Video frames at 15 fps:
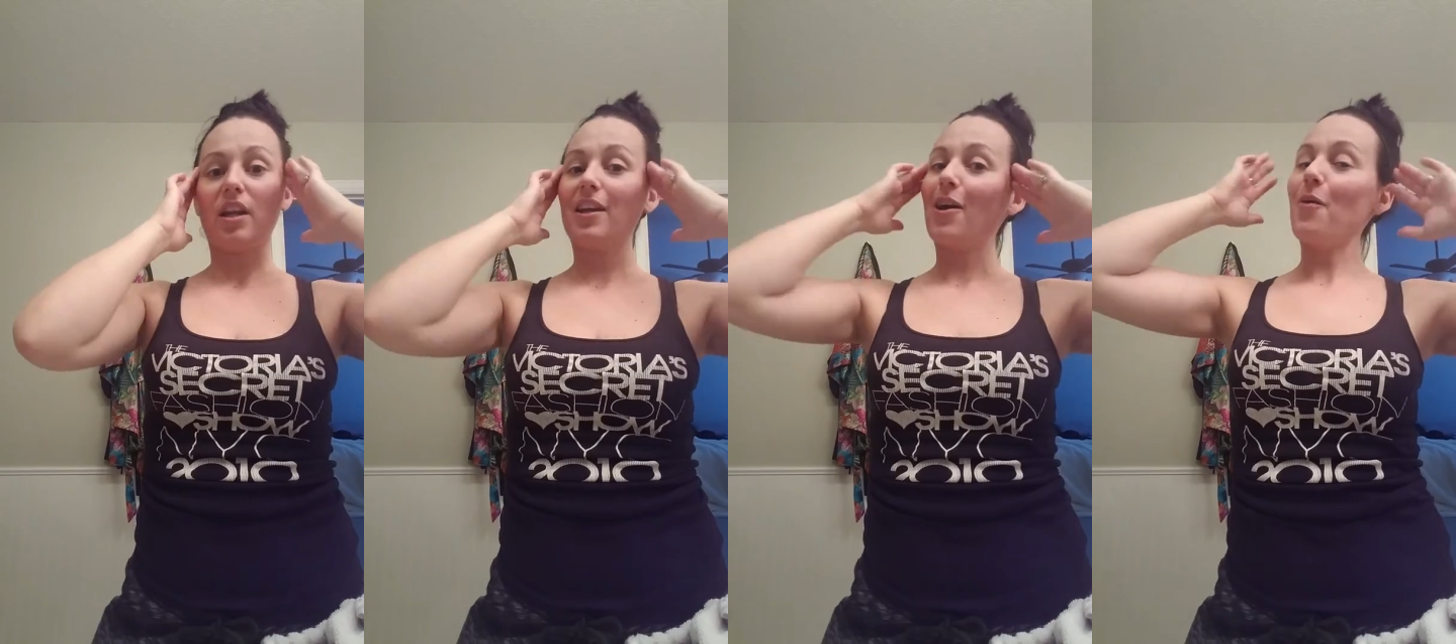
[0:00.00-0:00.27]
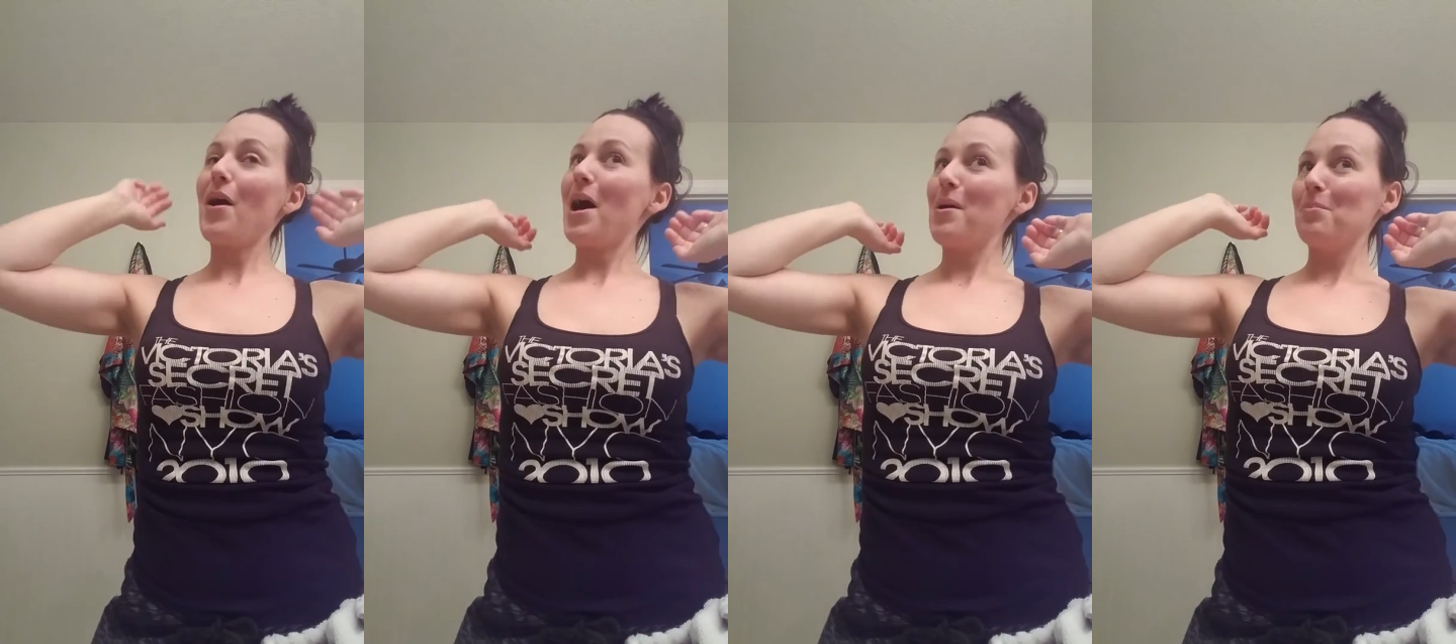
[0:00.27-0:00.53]
to go
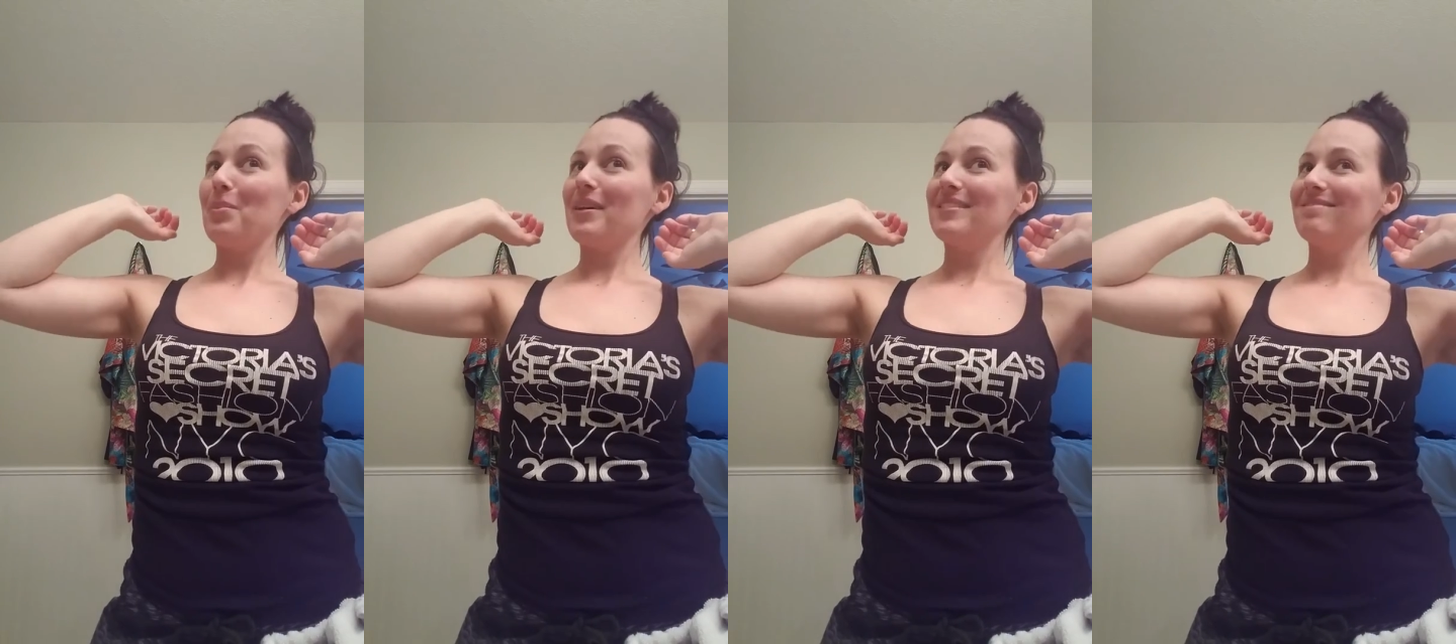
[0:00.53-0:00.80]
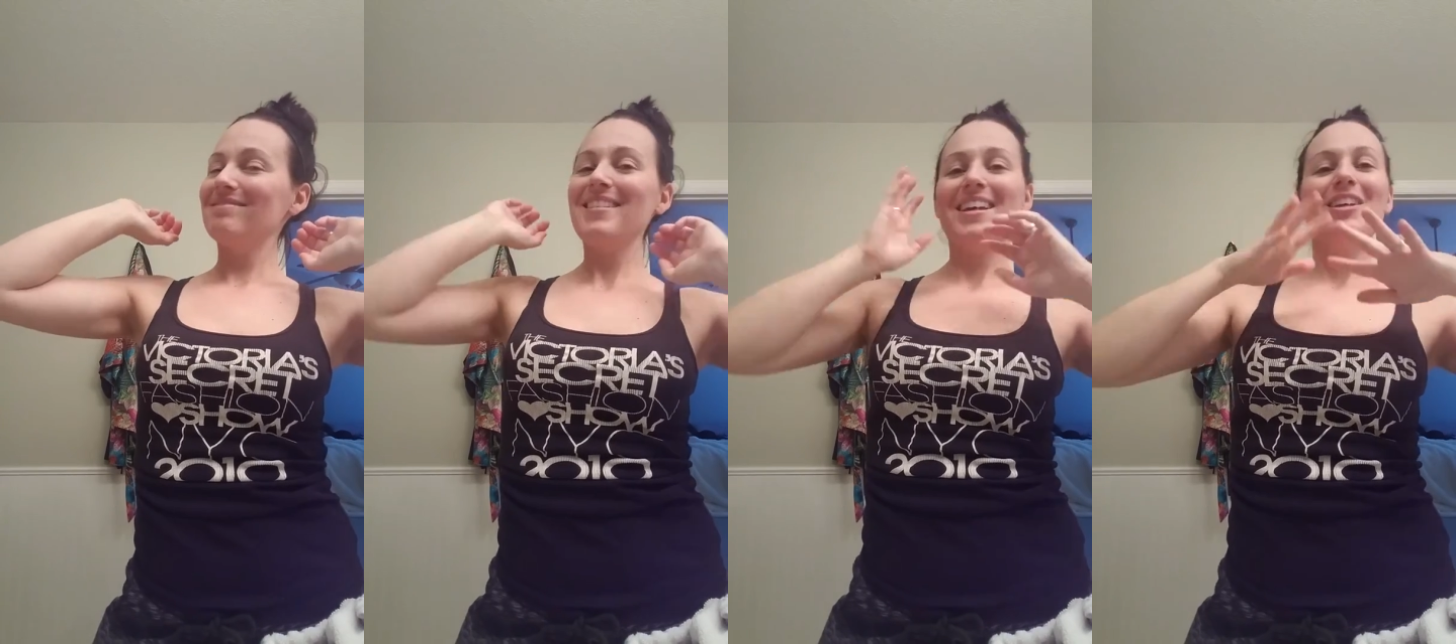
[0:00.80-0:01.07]
up.
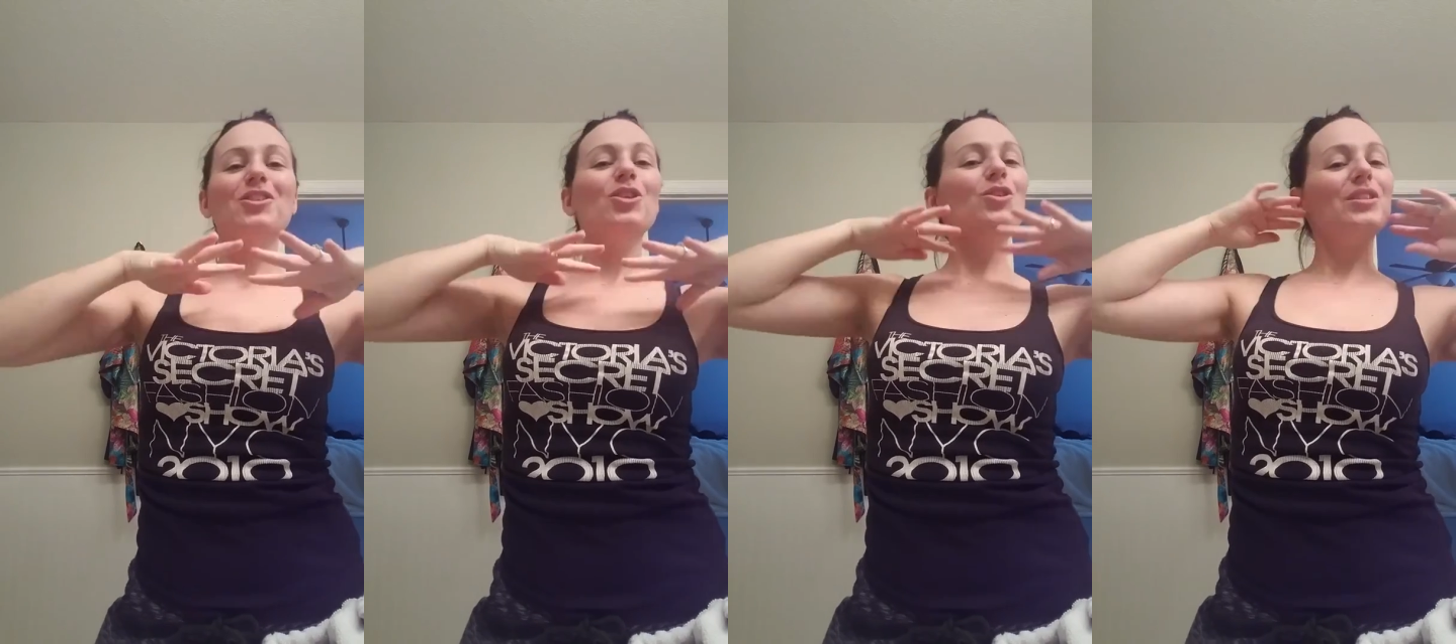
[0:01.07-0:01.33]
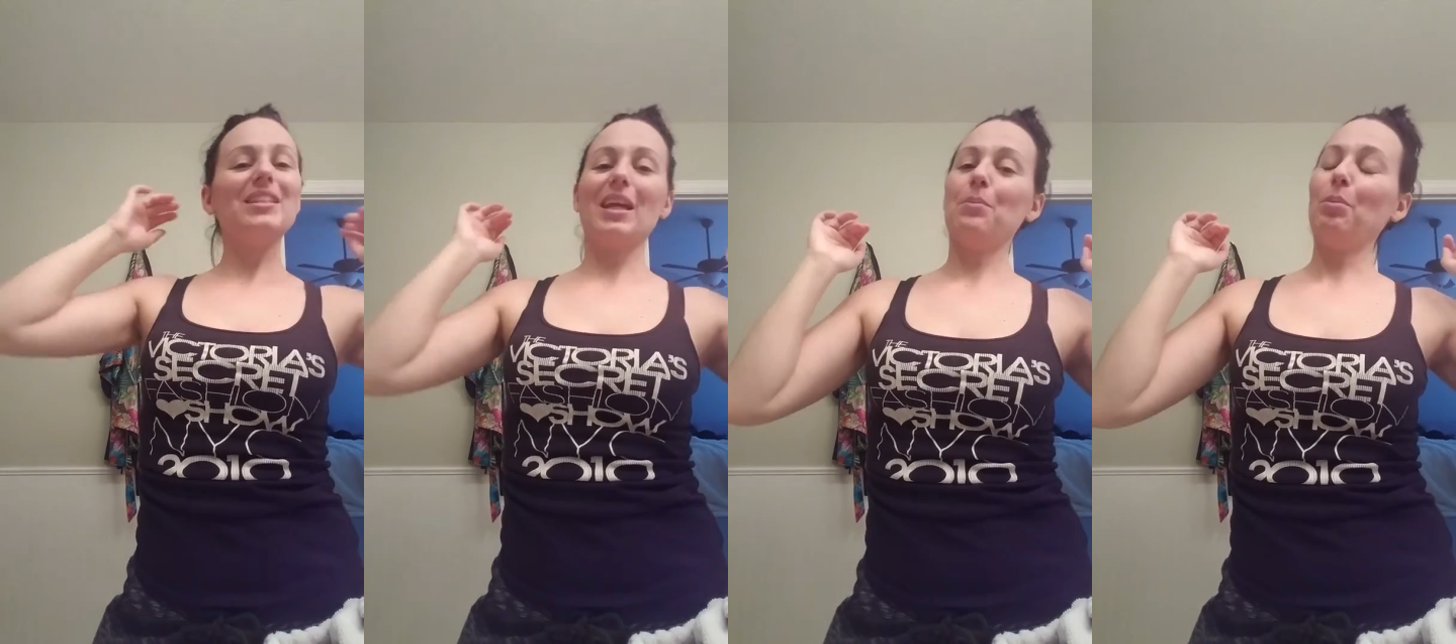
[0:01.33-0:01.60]
So you
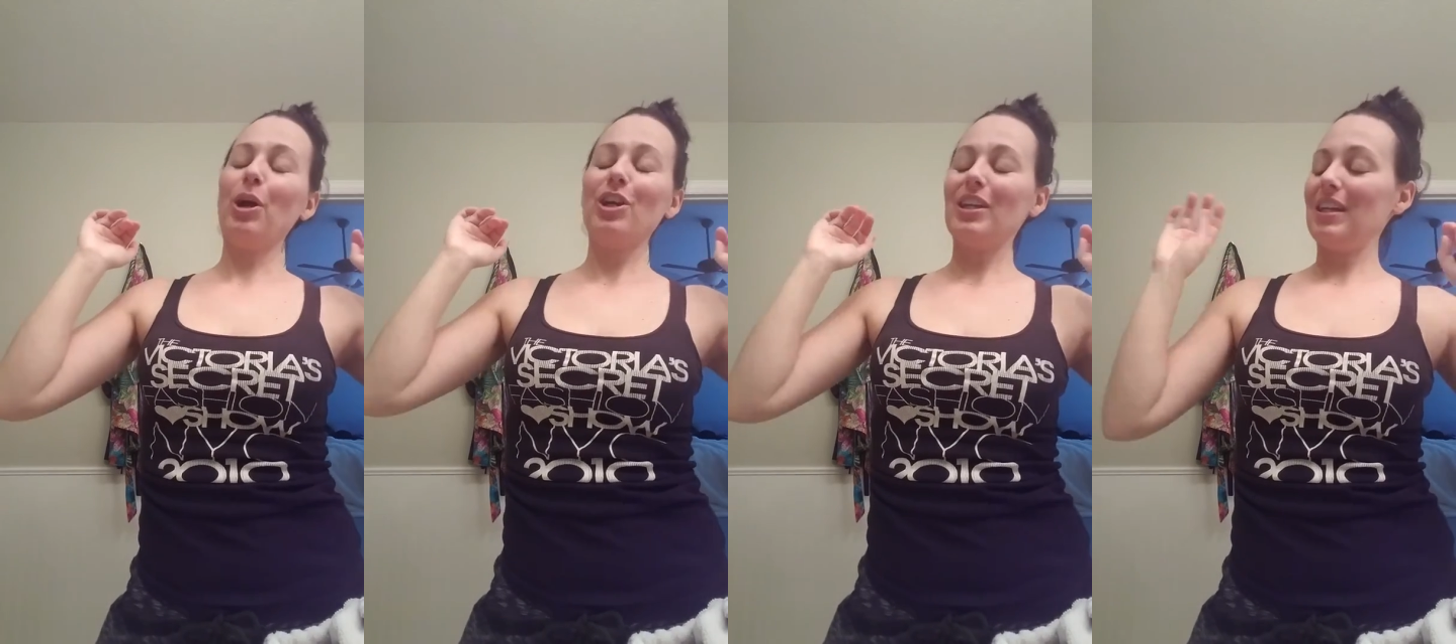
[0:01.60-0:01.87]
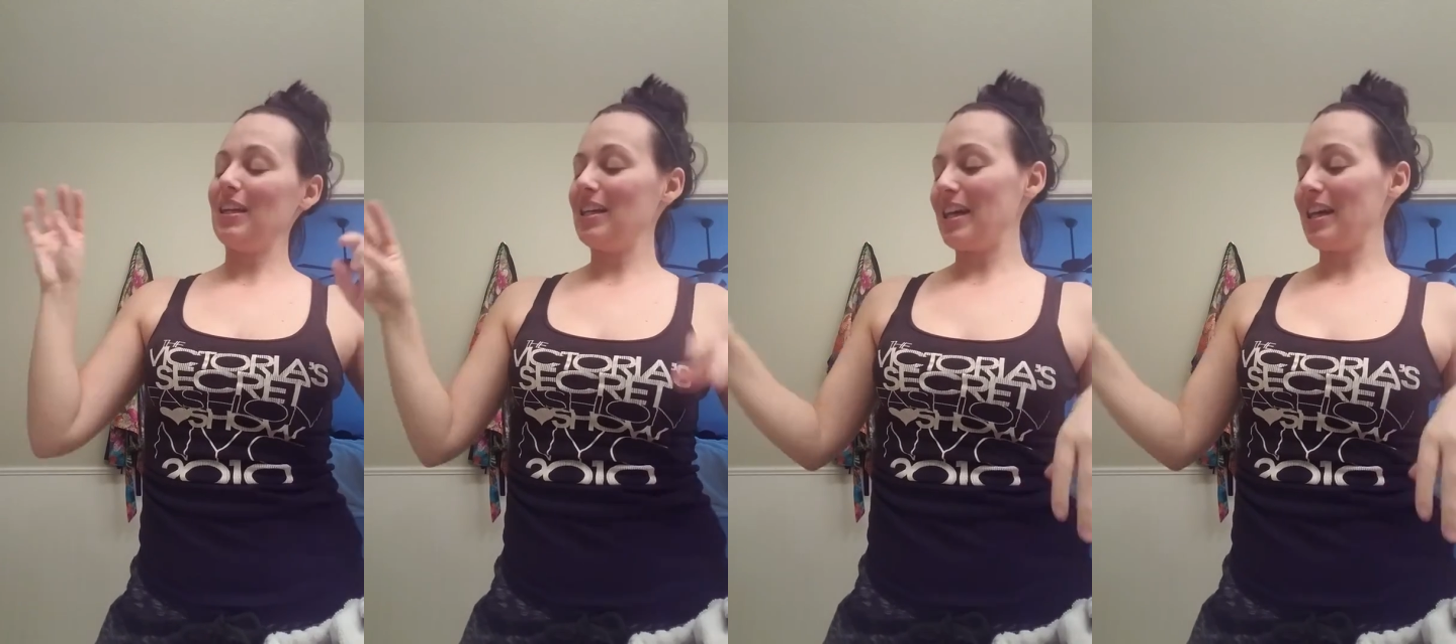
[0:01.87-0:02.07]
stay perky